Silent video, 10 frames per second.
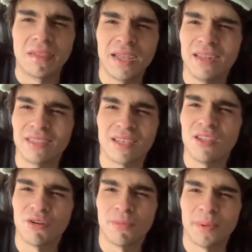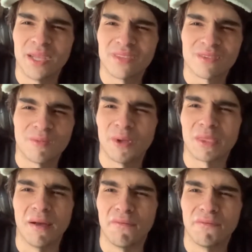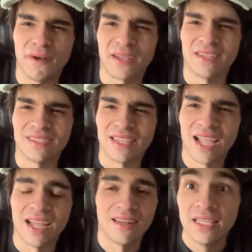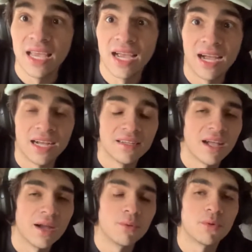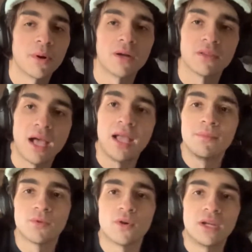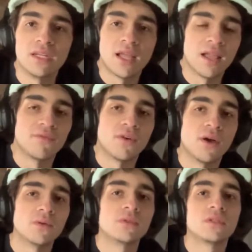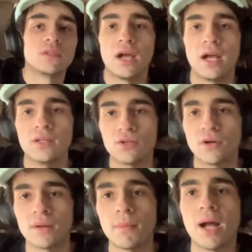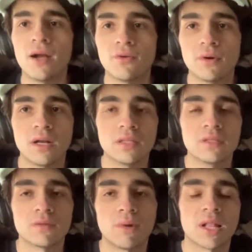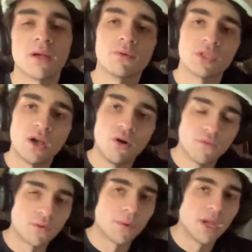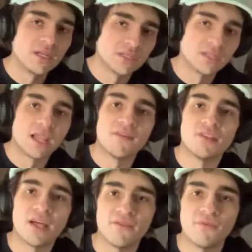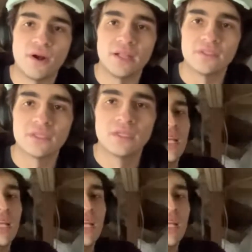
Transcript: Ladies' inner bits? What the fuck is that? Yeah, I would wear lime green headphones uh, during mile runs while I was overweight, didn't have a lot of friends.